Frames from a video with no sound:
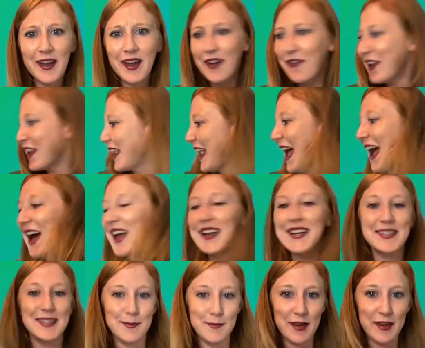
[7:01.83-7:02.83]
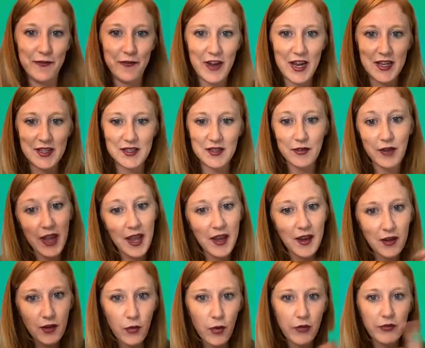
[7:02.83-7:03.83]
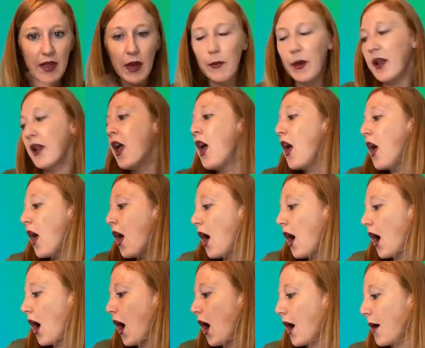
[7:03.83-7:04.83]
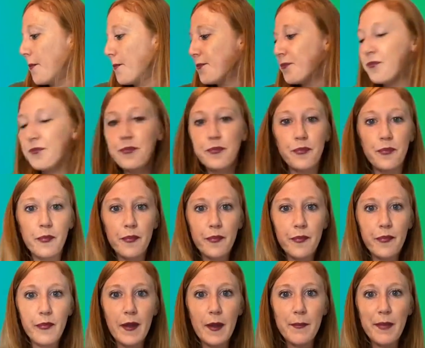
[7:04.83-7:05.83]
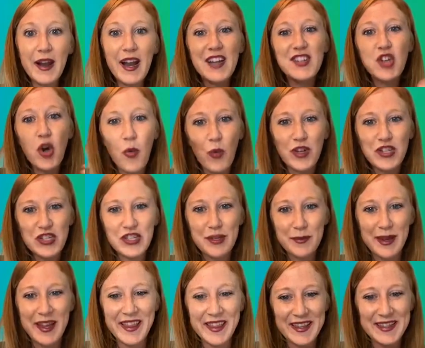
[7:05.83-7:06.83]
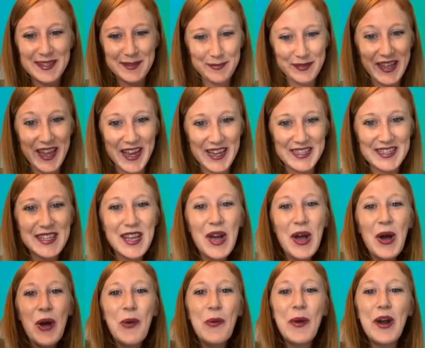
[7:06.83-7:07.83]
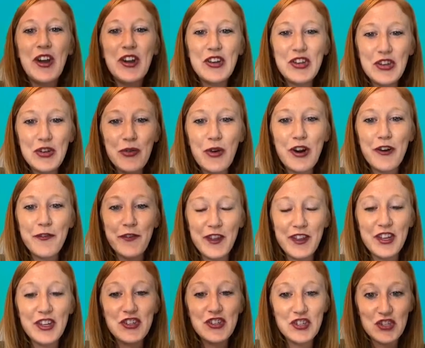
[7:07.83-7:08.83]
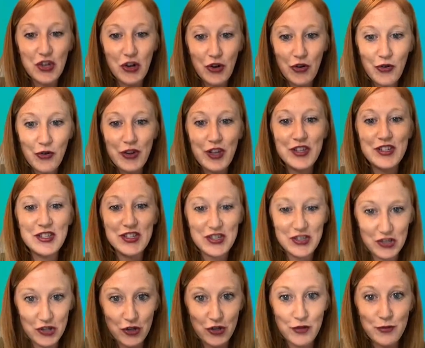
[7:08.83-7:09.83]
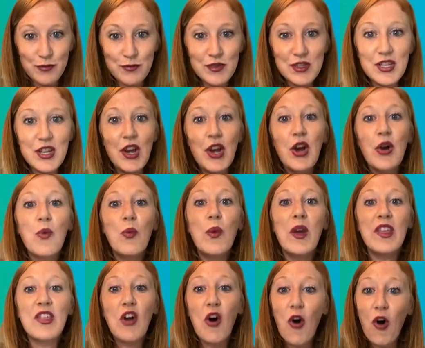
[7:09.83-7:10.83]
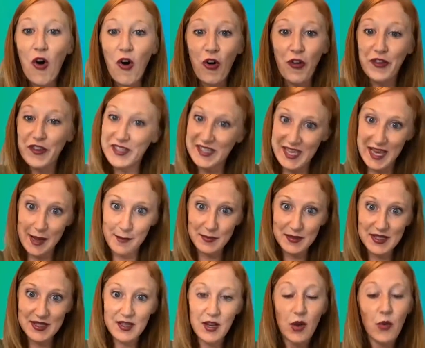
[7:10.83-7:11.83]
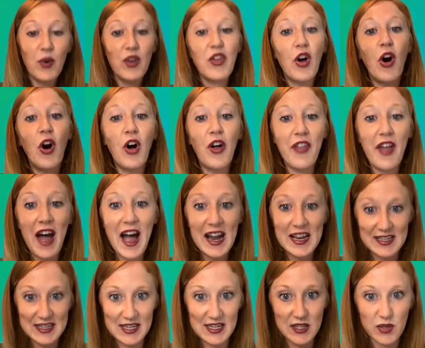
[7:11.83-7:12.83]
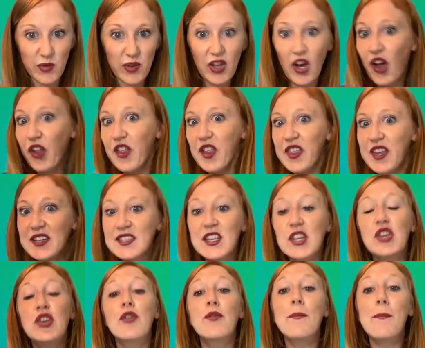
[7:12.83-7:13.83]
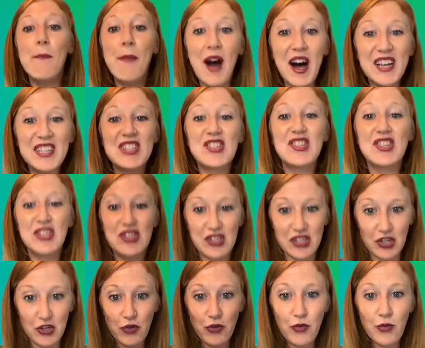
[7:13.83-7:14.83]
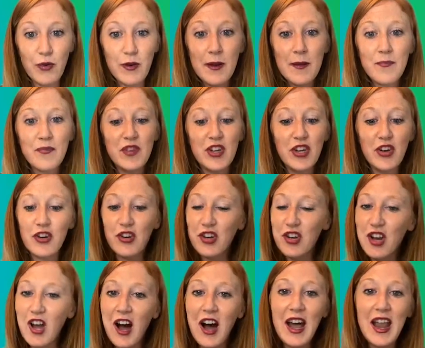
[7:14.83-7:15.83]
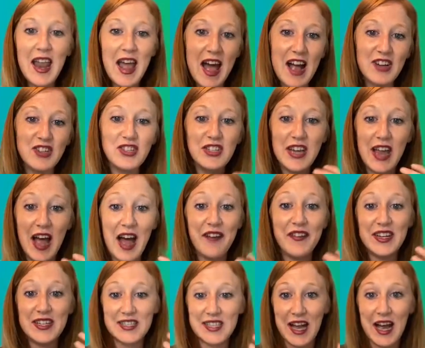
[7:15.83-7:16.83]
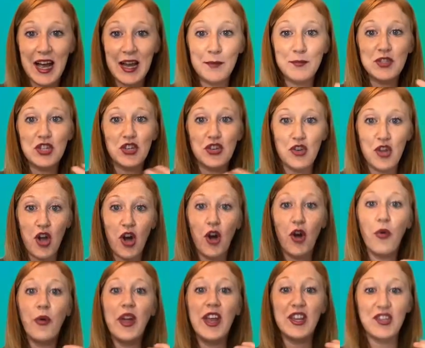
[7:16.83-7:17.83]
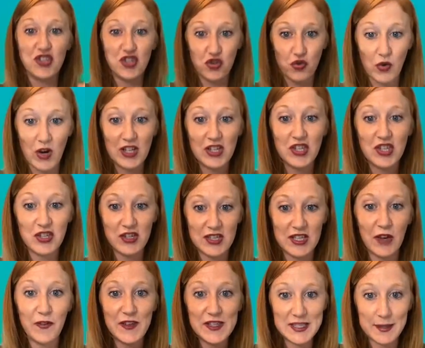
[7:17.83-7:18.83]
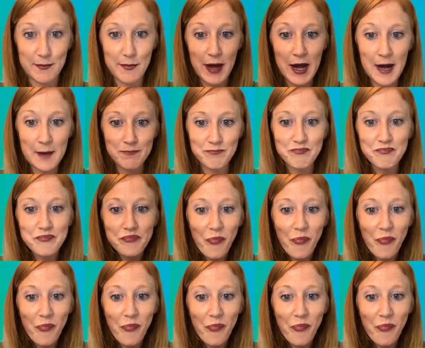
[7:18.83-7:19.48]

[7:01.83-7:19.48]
I have a cat ass in my face. Okay, quote that one. Um, but I don't want you to be in this place where you are feeling so consumed with all the tips, with all the ideas, with all the things that you must do that you're not actually having time to know and trust yourself as a mom.